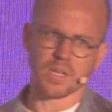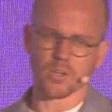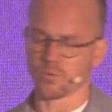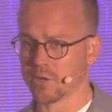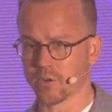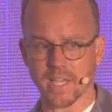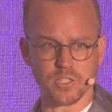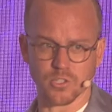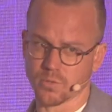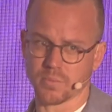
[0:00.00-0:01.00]
Could be
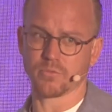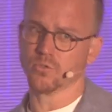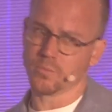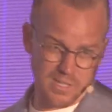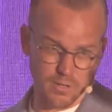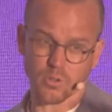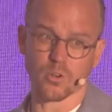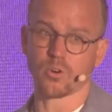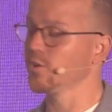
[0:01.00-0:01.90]
location, could be view, but it could go all